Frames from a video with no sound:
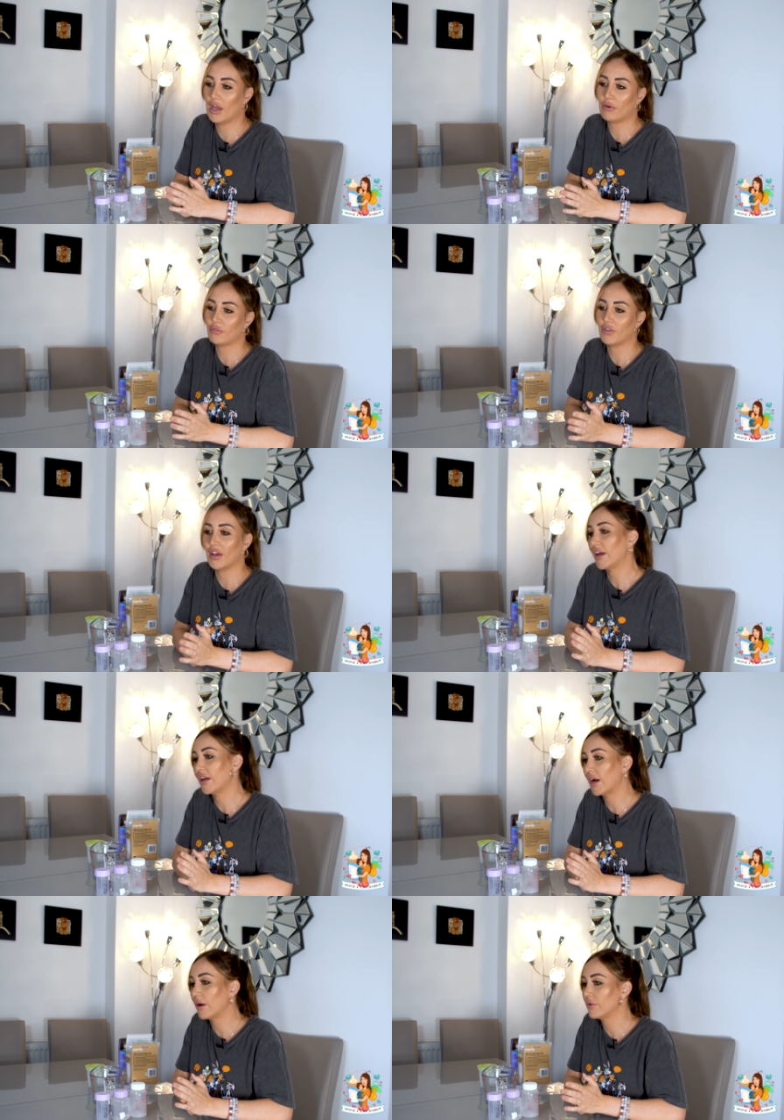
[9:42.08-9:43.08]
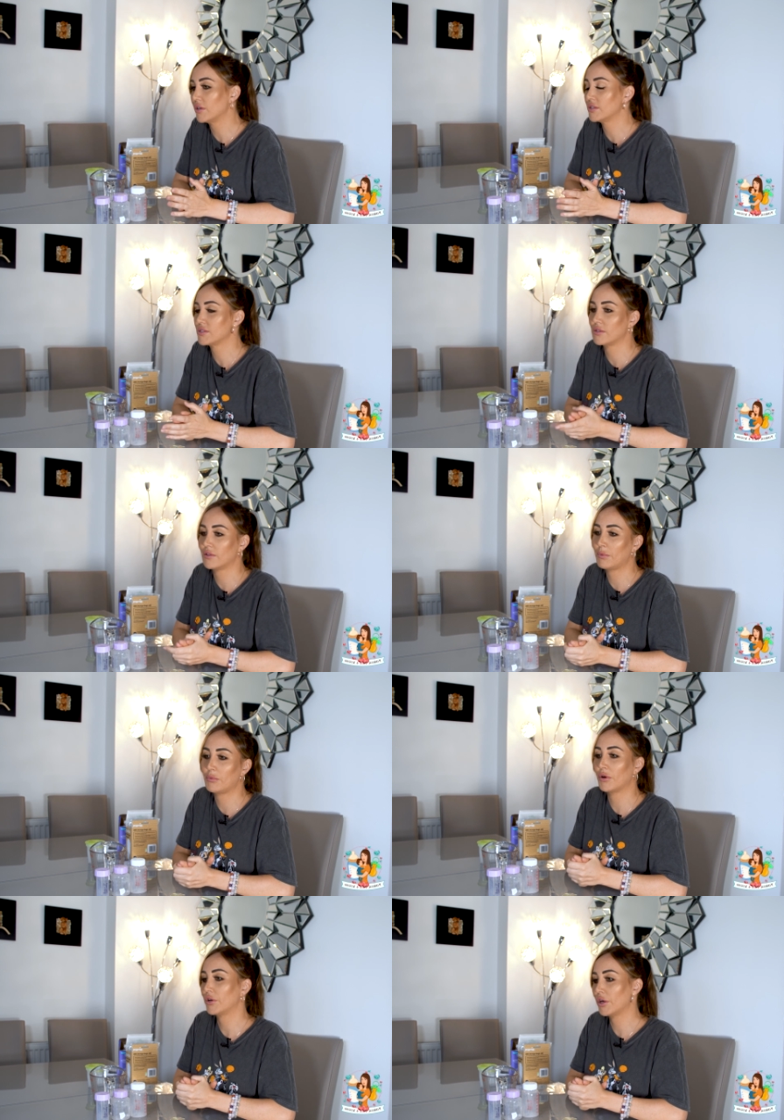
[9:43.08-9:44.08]
out for 8 hours, and then
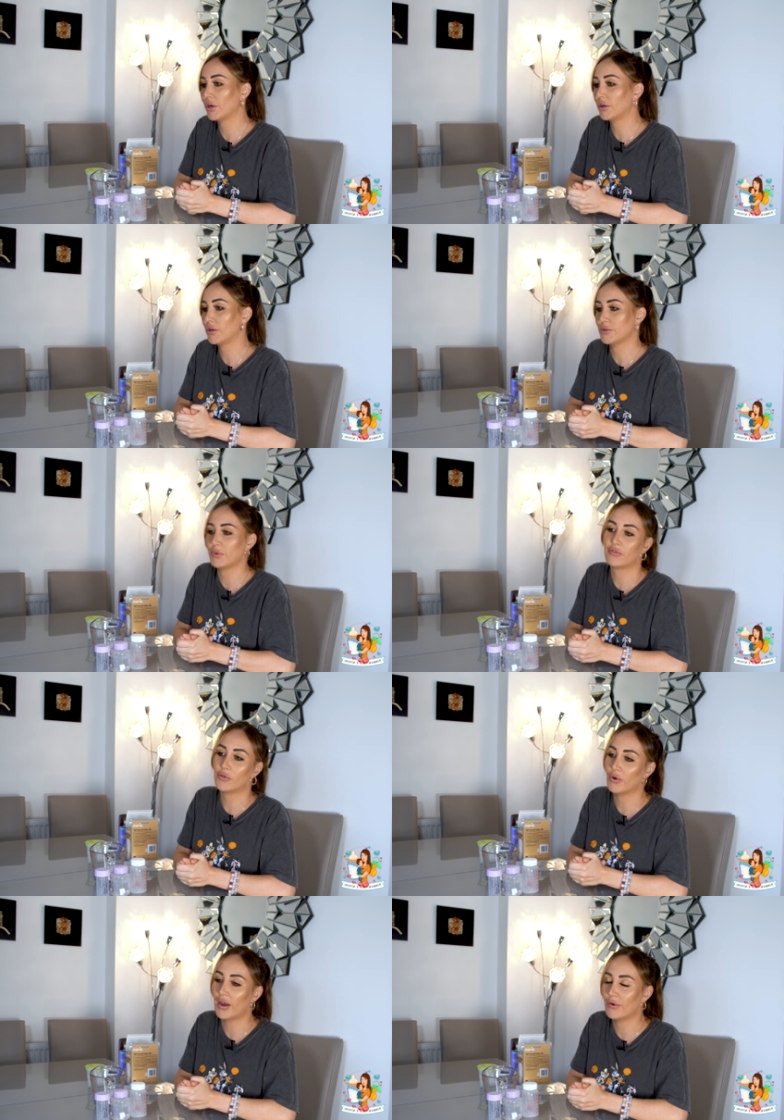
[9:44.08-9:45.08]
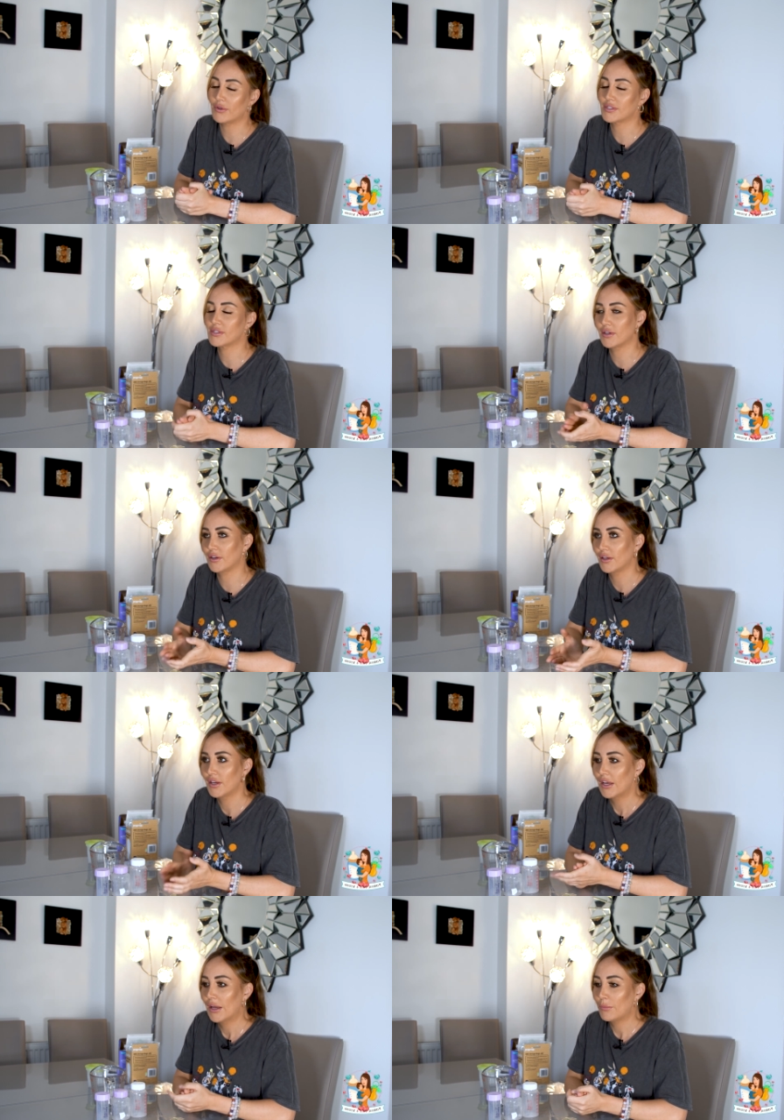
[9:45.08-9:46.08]
people go no, it should be 4 hours. So,
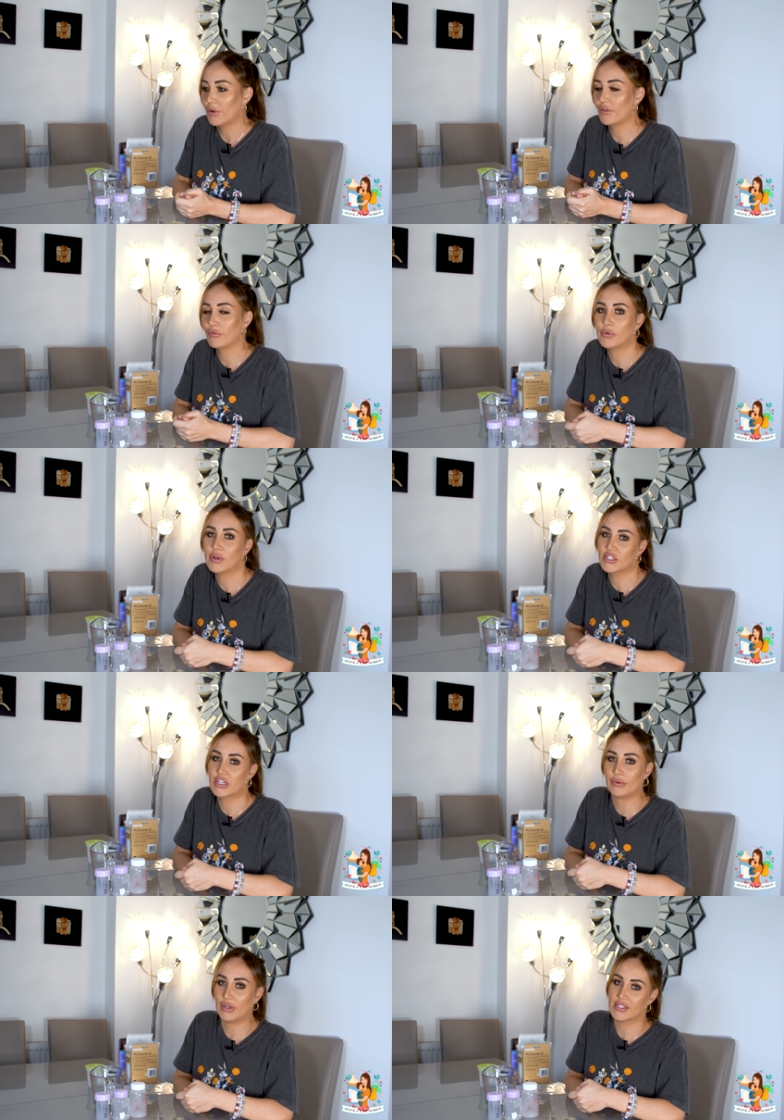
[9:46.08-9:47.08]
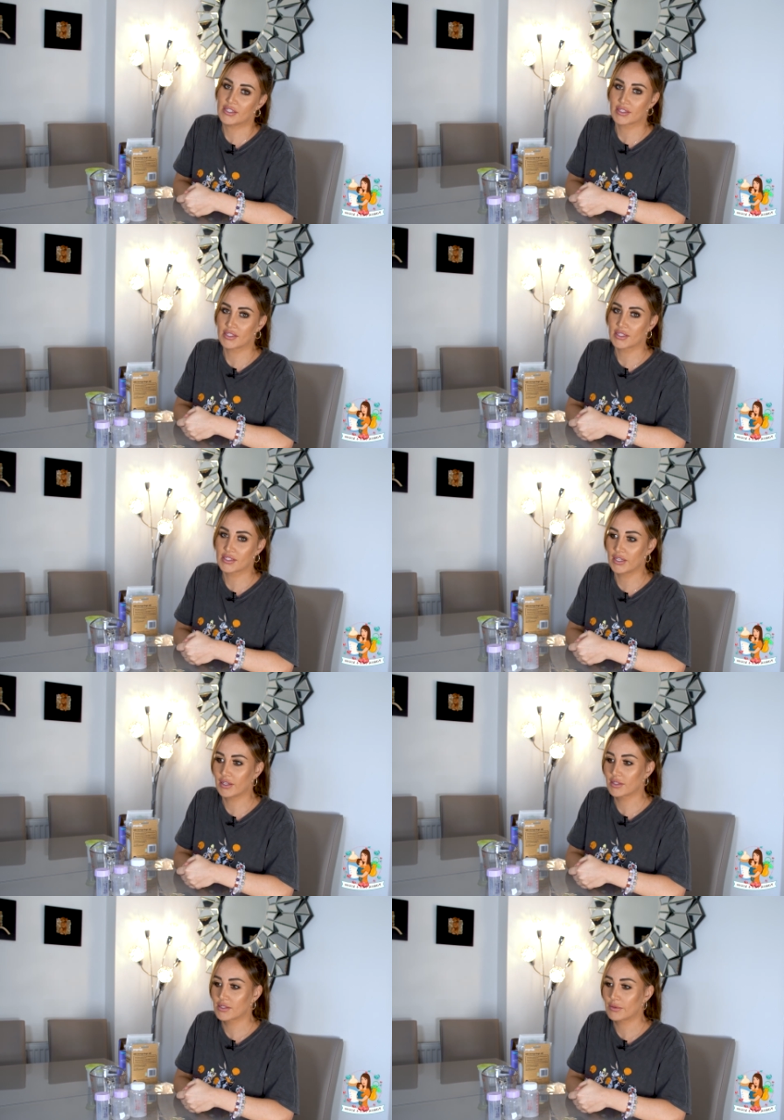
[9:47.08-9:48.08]
but the rule is generally 666.
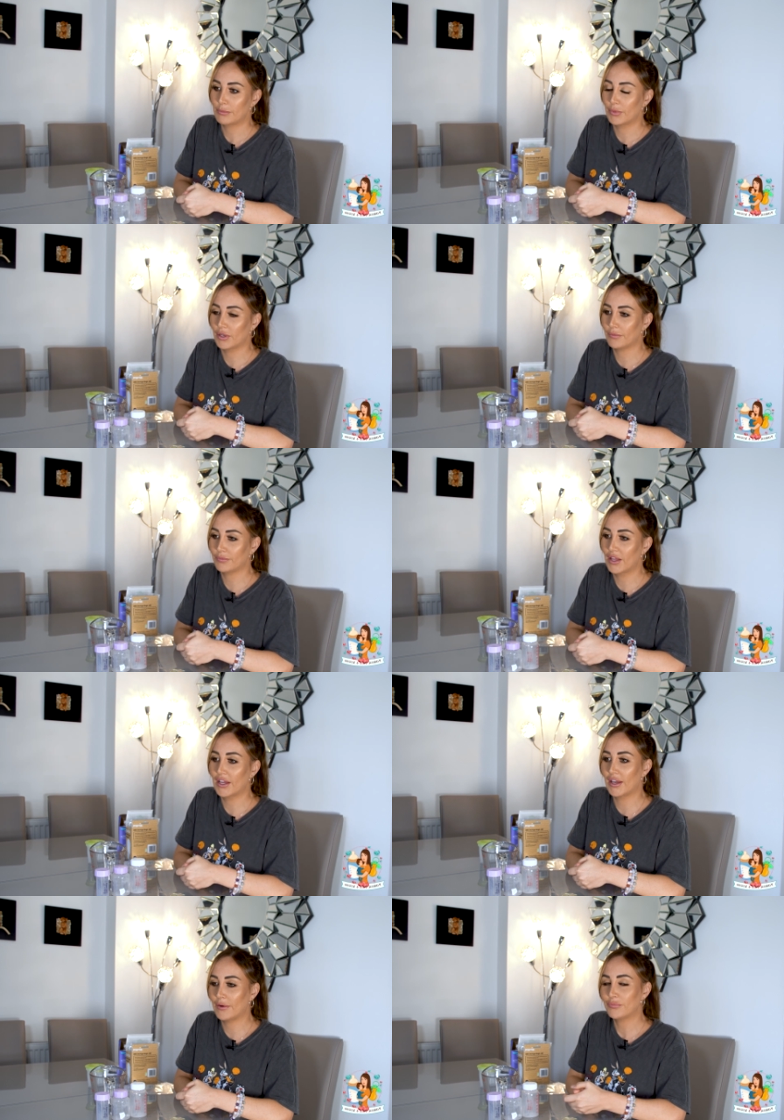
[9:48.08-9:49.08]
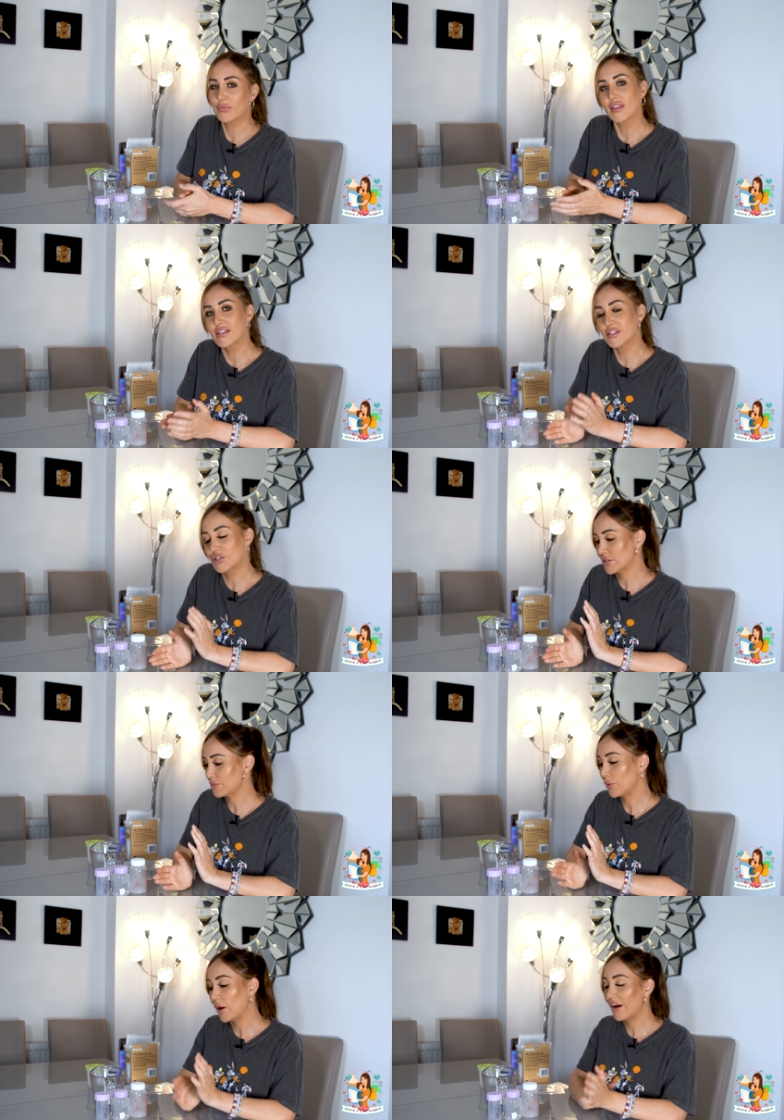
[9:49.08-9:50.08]
But again, this is just
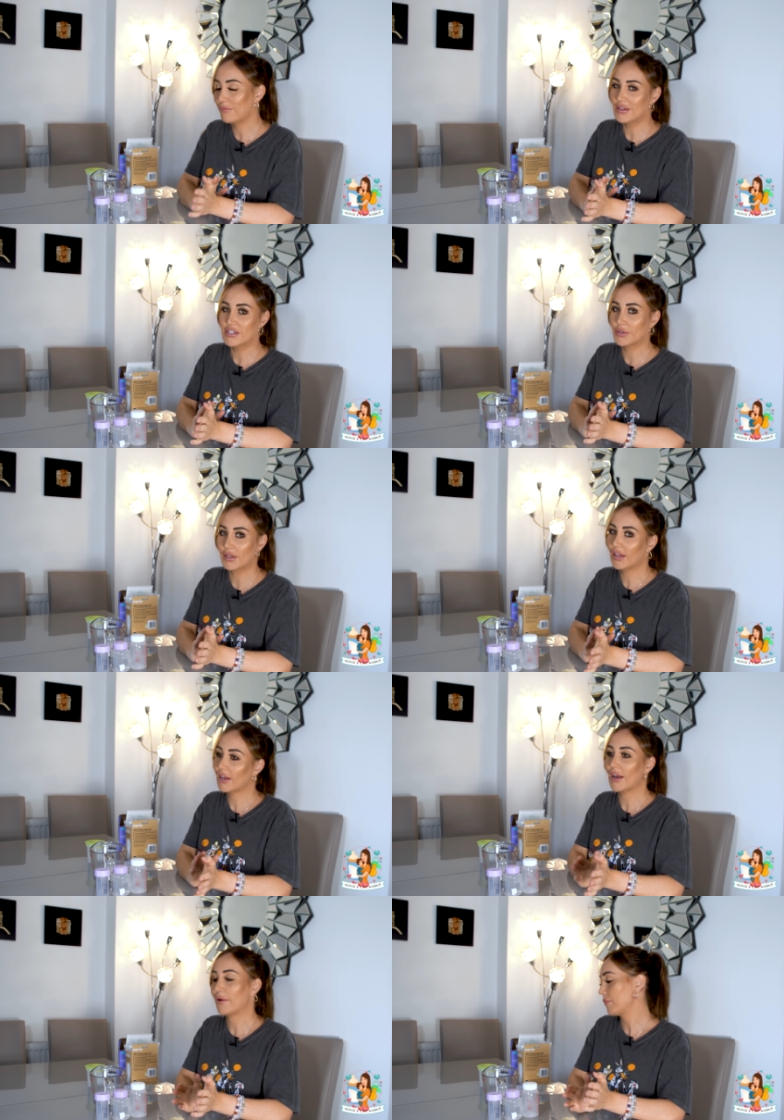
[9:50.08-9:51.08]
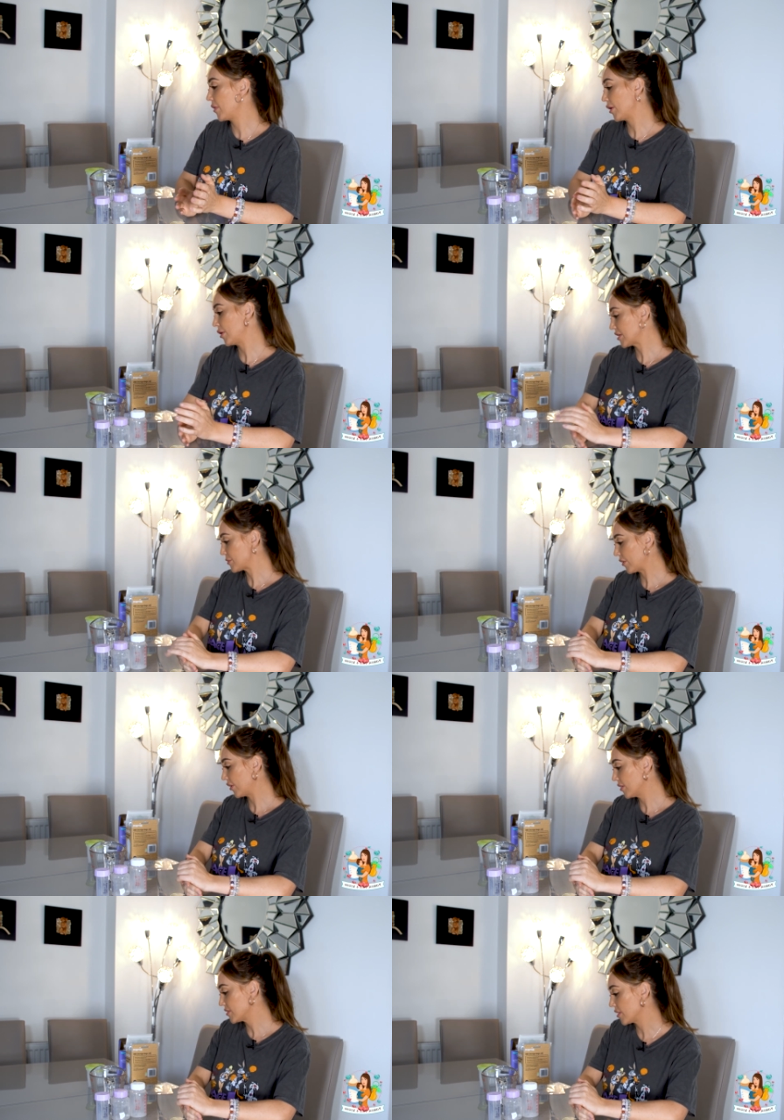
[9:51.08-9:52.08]
what I've been doing and my own
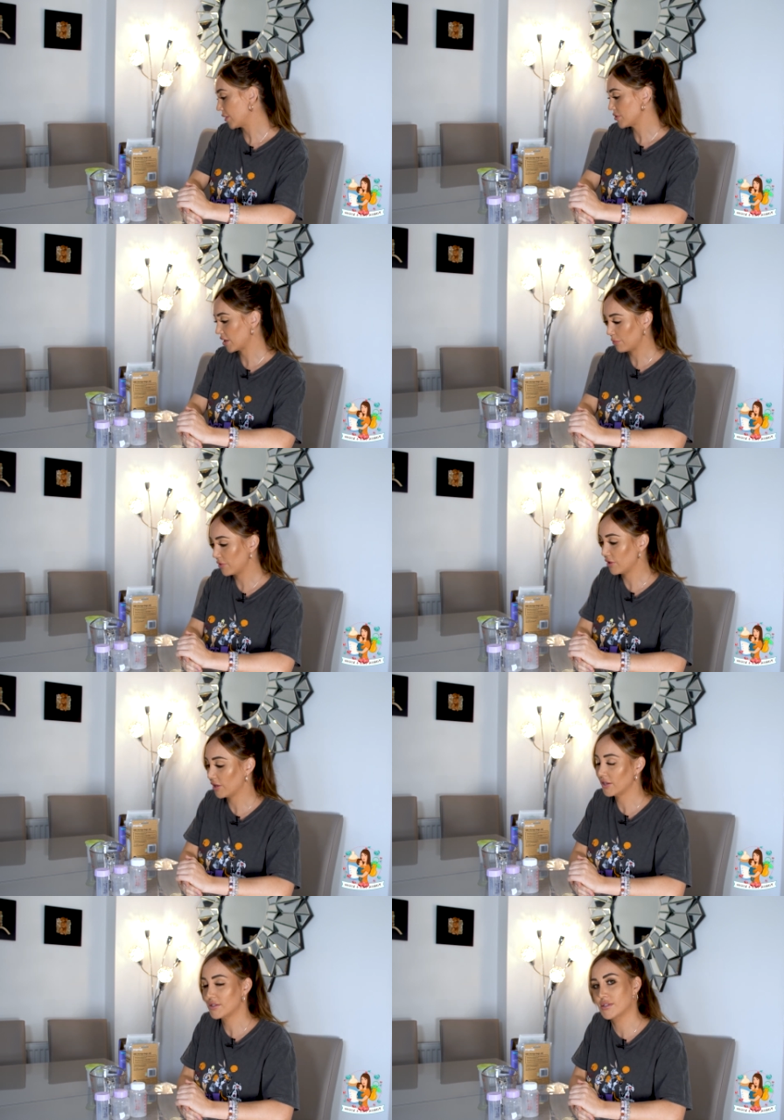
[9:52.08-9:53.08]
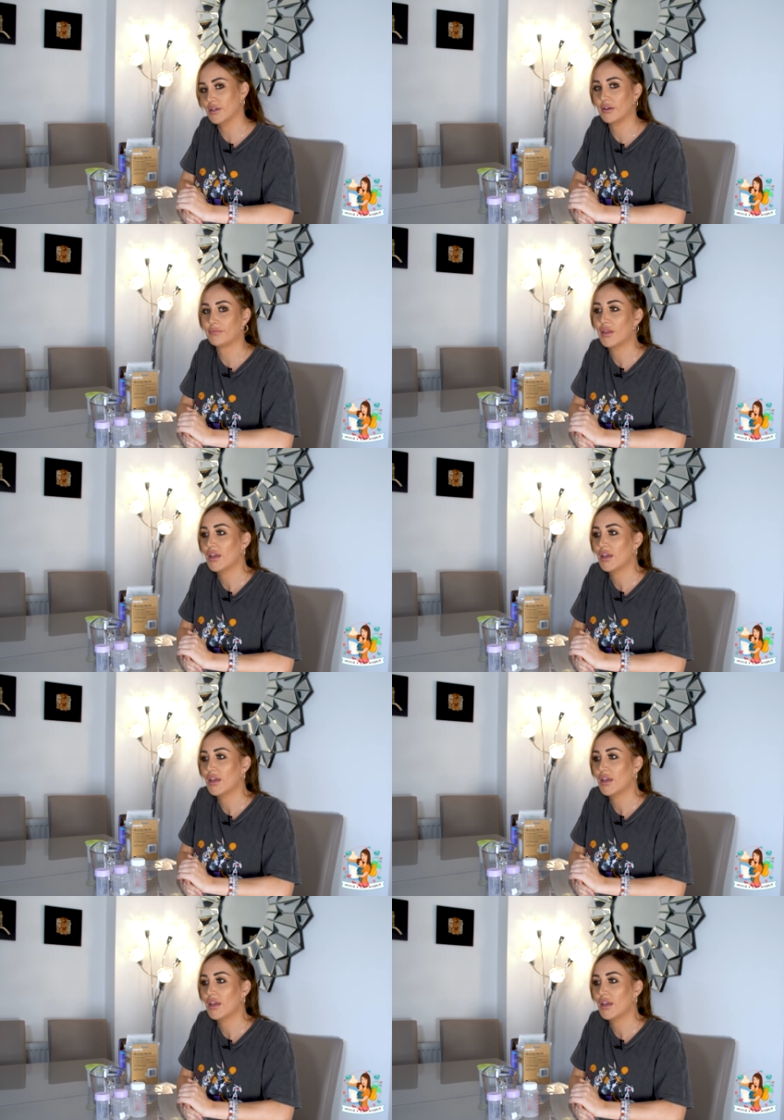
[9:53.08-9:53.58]
experience that I'm sharing with you guys. So